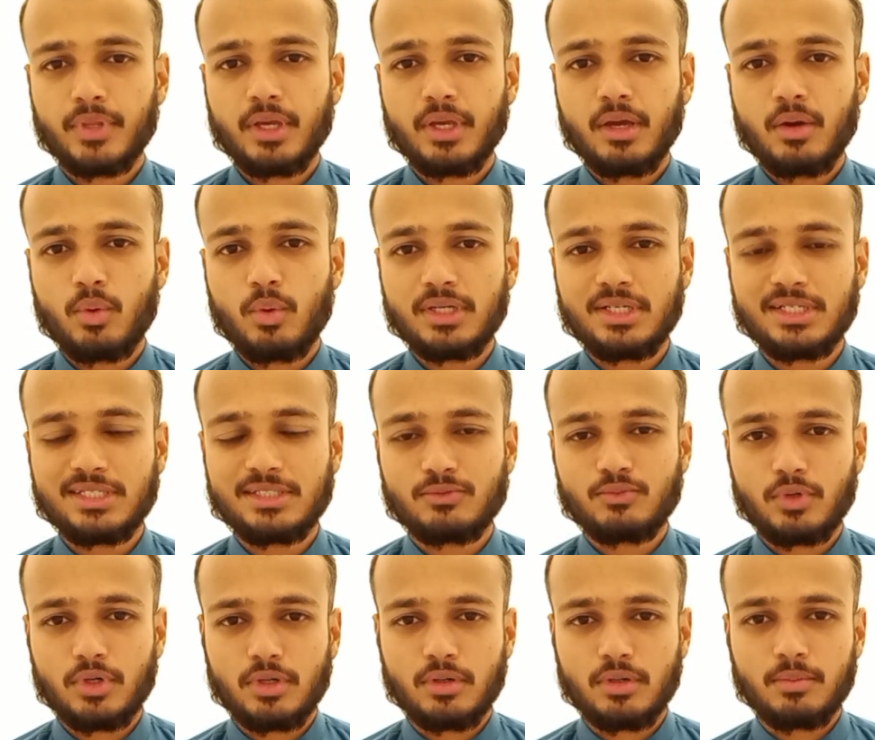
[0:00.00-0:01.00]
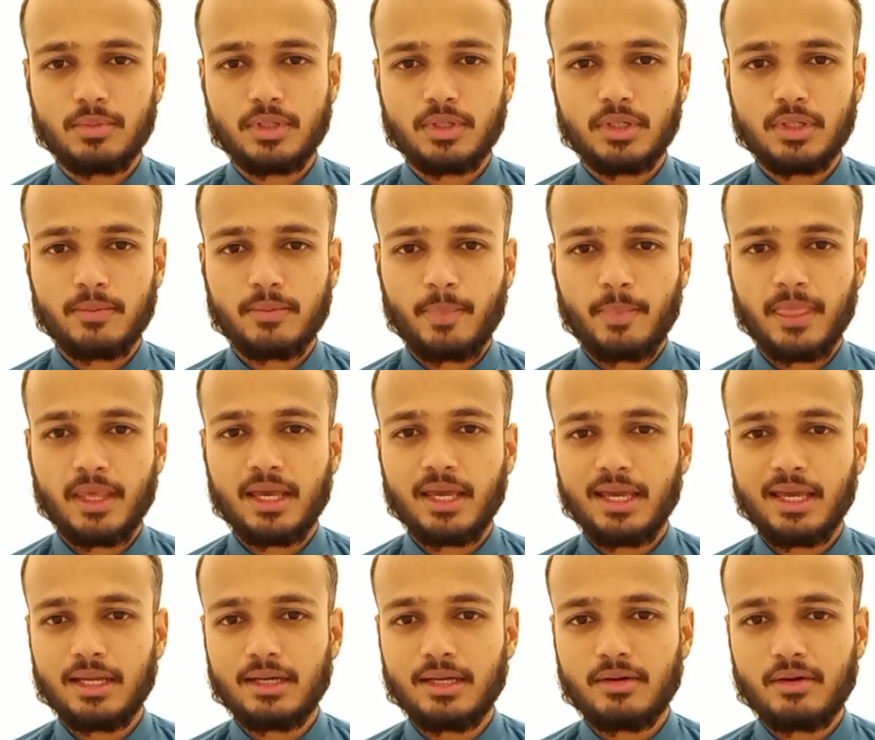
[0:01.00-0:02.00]
What is verb?
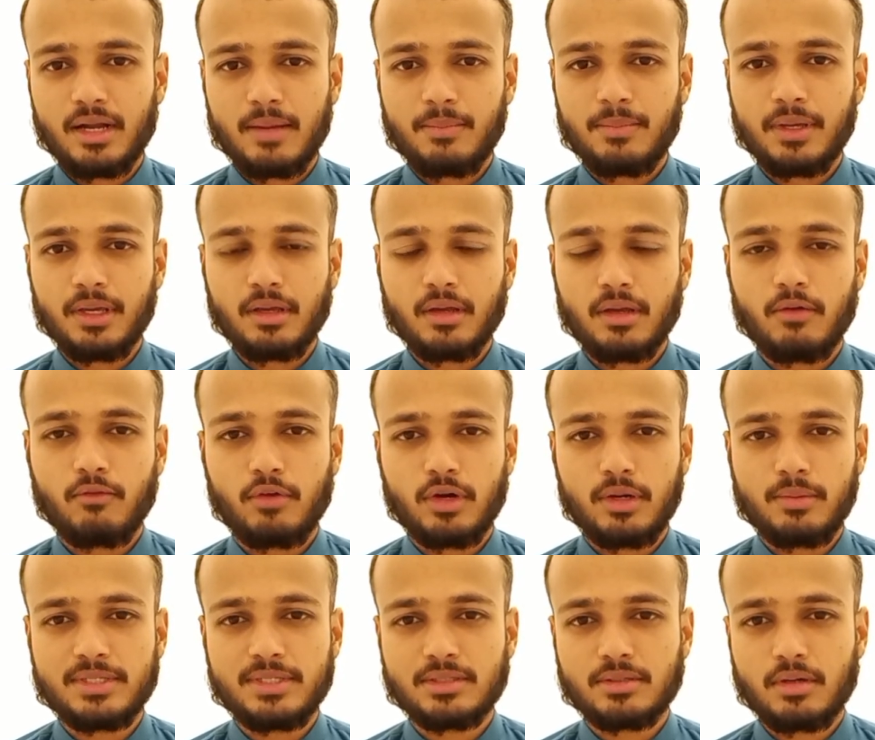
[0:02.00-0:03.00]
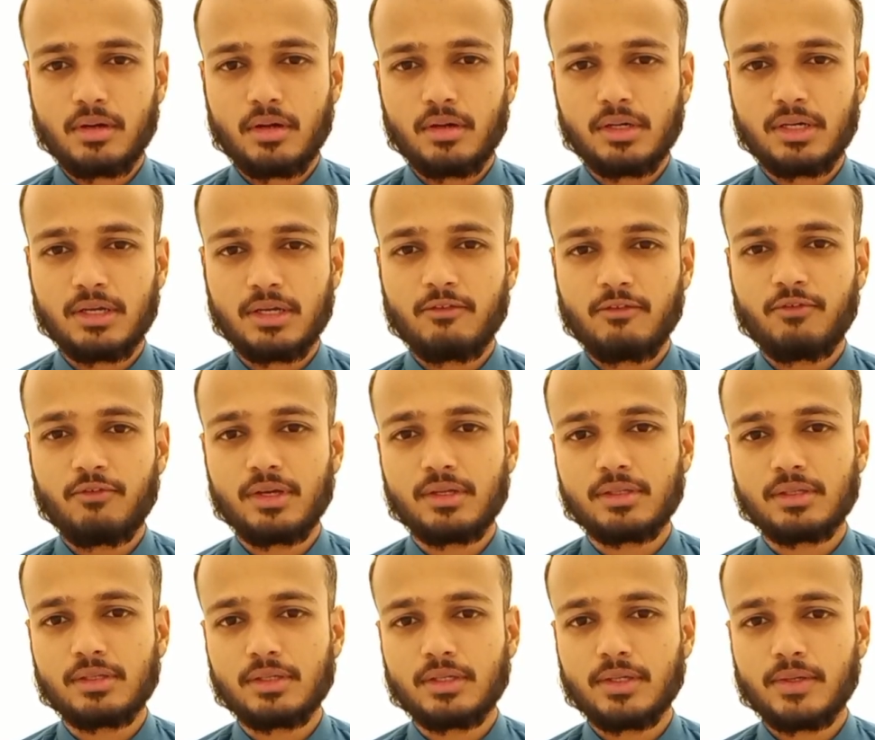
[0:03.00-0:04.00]
In Arabic, verb is called
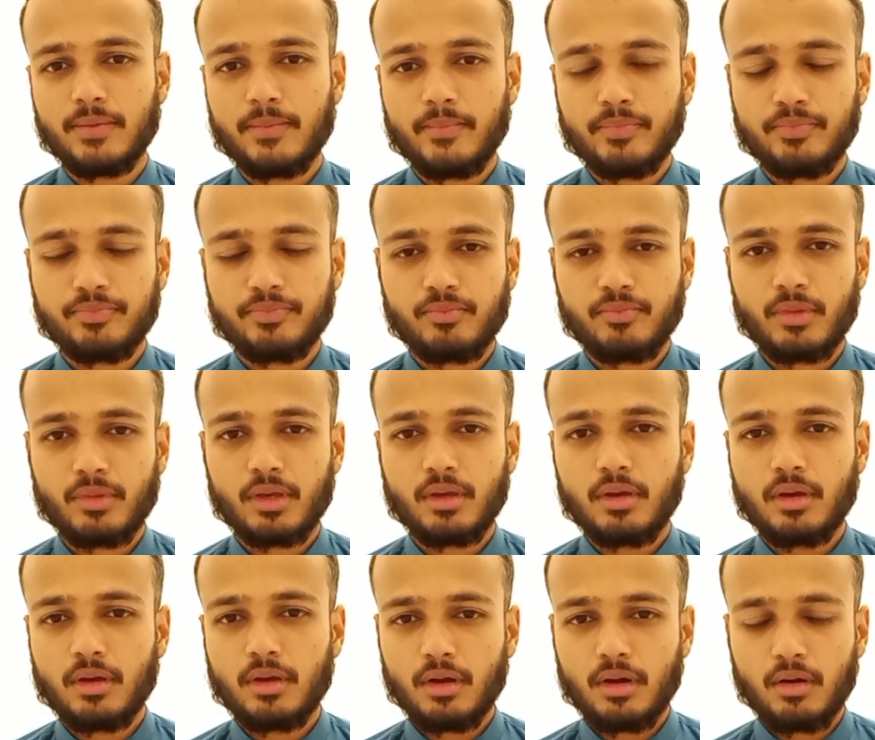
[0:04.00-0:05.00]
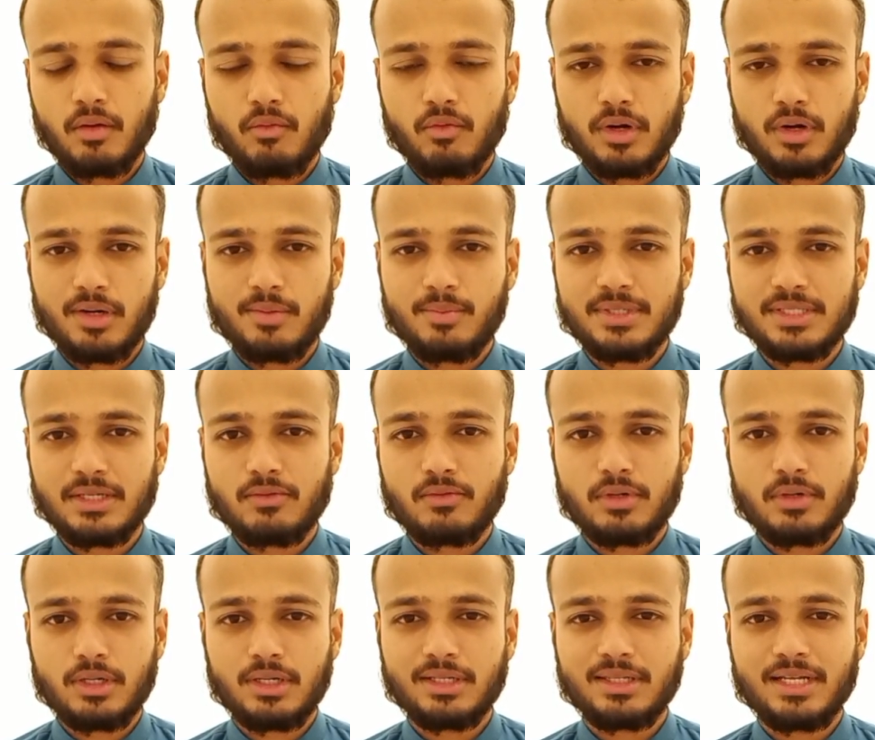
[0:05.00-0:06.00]
fi'l. A verb is a
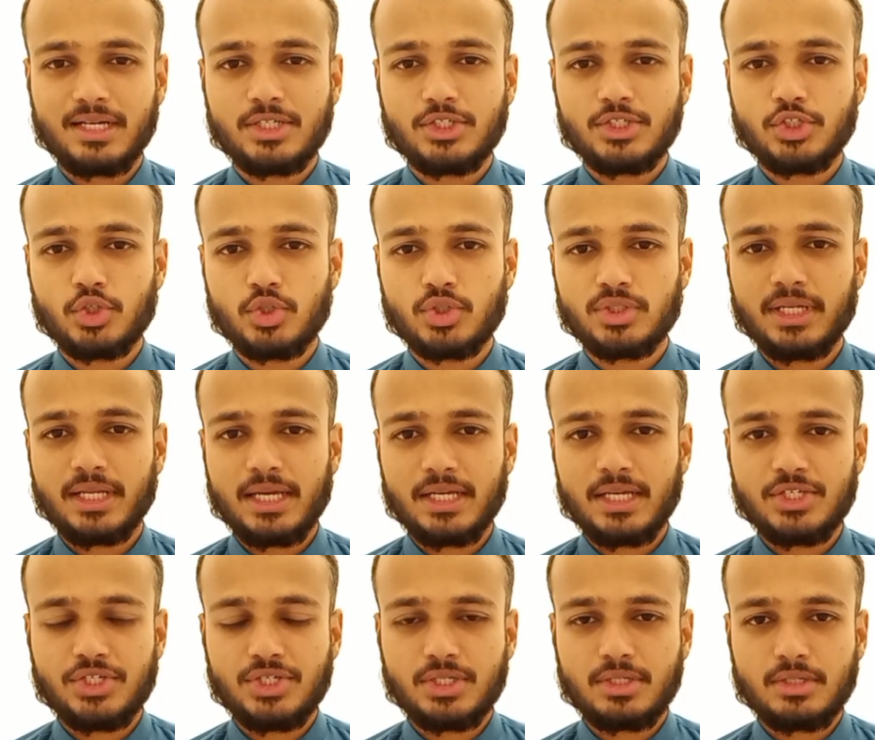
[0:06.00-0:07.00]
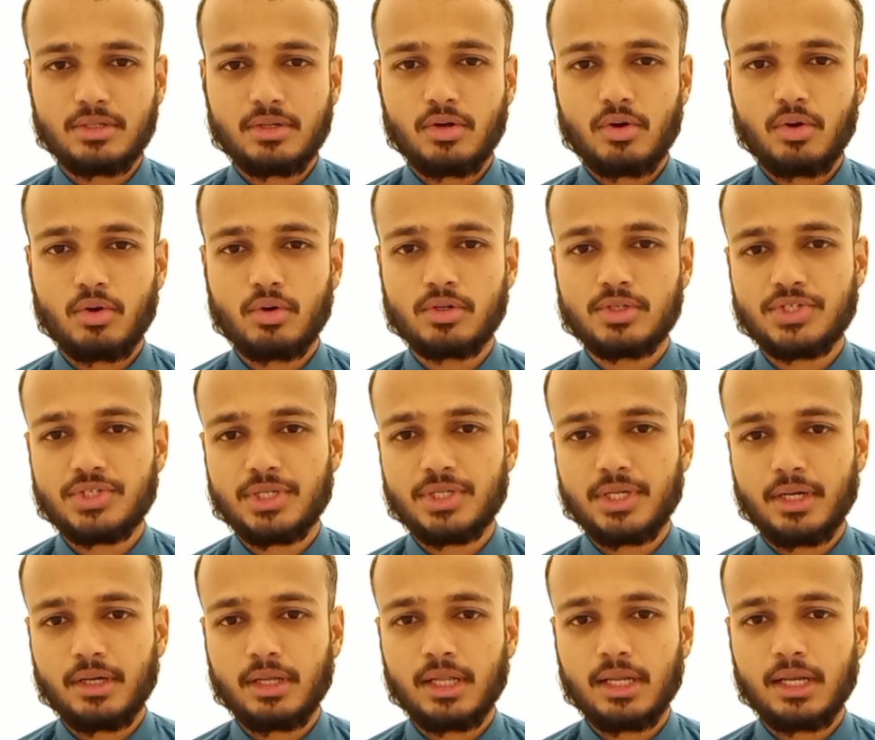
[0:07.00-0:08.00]
word that shows an action or
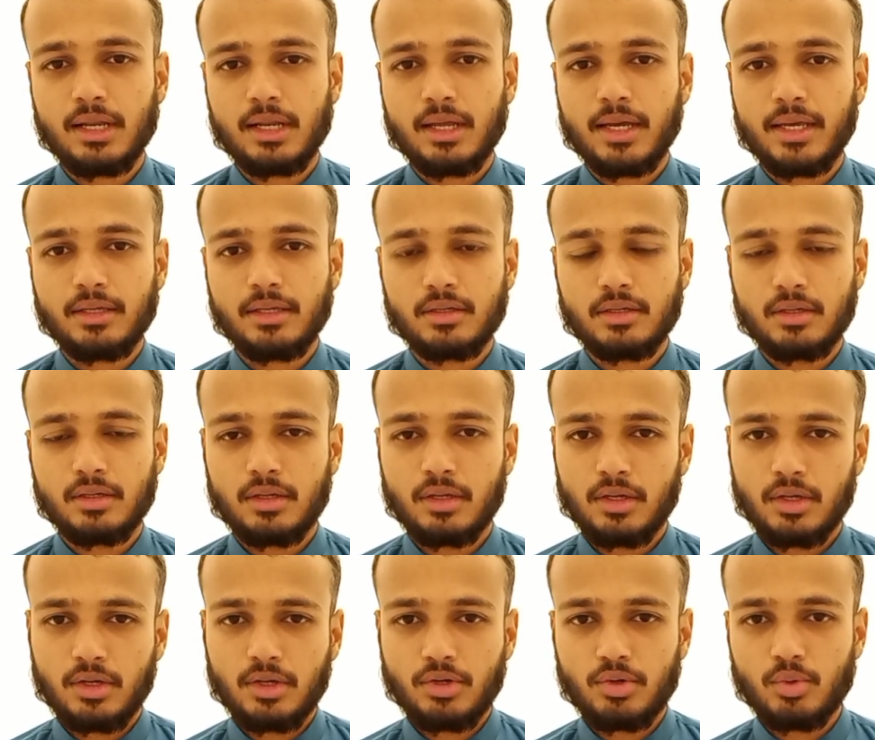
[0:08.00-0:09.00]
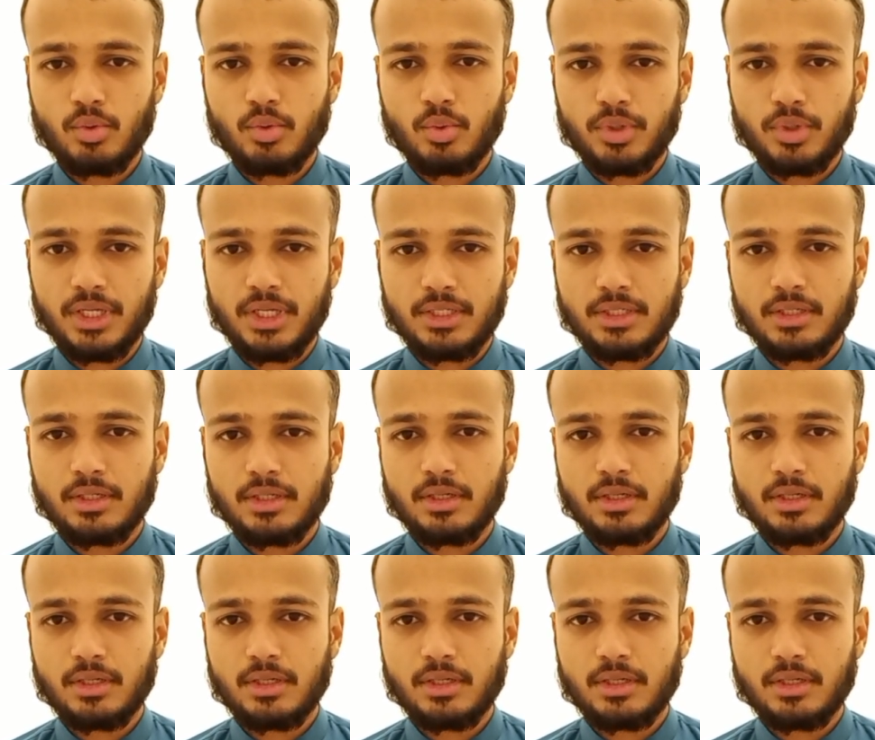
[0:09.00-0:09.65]
state like to eat,